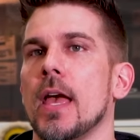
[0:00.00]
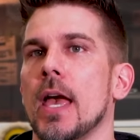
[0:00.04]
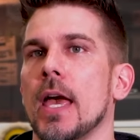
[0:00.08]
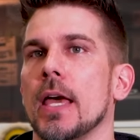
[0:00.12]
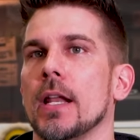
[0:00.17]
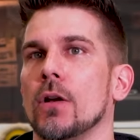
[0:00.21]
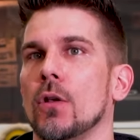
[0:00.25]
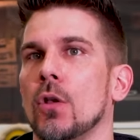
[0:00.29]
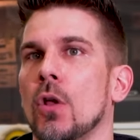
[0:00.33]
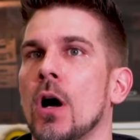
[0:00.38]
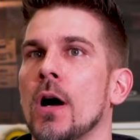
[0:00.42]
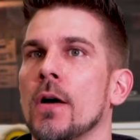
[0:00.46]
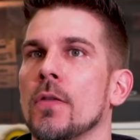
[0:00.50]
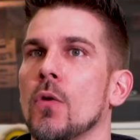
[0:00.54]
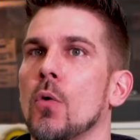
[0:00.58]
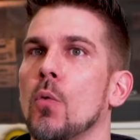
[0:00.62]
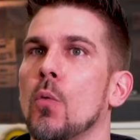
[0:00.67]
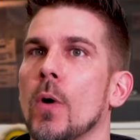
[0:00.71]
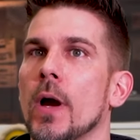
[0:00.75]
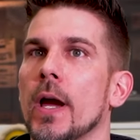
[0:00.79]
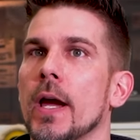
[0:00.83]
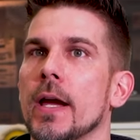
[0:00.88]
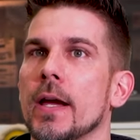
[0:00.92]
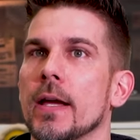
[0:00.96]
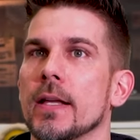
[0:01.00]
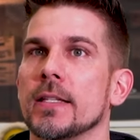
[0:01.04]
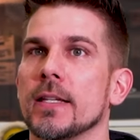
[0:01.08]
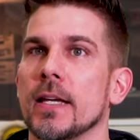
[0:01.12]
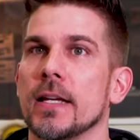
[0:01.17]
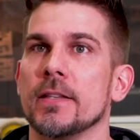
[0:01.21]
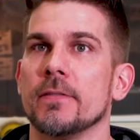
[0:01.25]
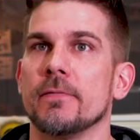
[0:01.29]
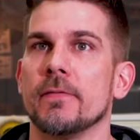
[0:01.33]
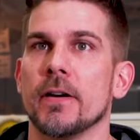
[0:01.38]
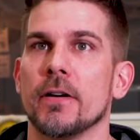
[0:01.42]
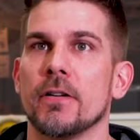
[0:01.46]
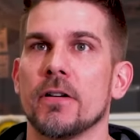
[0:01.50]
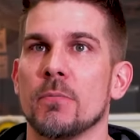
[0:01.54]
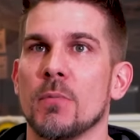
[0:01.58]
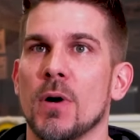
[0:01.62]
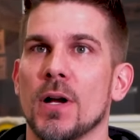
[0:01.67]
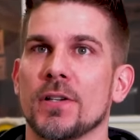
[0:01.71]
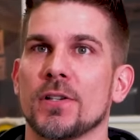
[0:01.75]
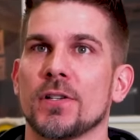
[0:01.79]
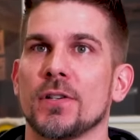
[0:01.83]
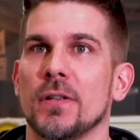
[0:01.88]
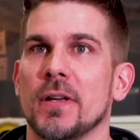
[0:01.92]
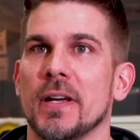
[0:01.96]
And along the way, it's very
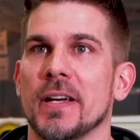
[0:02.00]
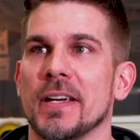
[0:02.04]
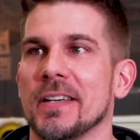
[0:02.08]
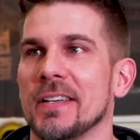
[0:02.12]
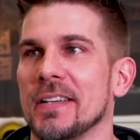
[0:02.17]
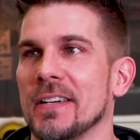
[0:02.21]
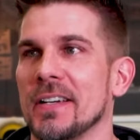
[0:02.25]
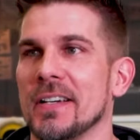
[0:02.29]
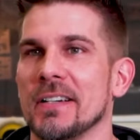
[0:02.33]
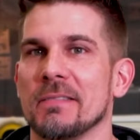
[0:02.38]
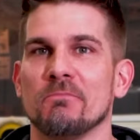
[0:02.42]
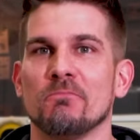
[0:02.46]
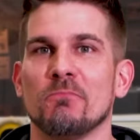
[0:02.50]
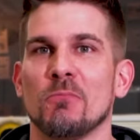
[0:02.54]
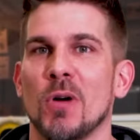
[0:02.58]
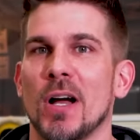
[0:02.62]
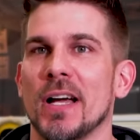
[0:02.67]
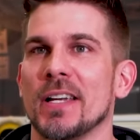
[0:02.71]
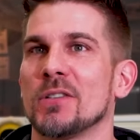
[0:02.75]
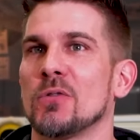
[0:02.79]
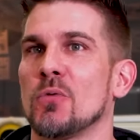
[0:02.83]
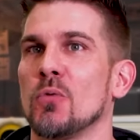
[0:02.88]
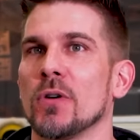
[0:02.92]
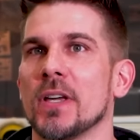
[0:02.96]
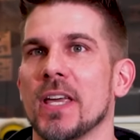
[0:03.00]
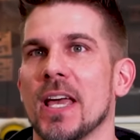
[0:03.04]
much like high school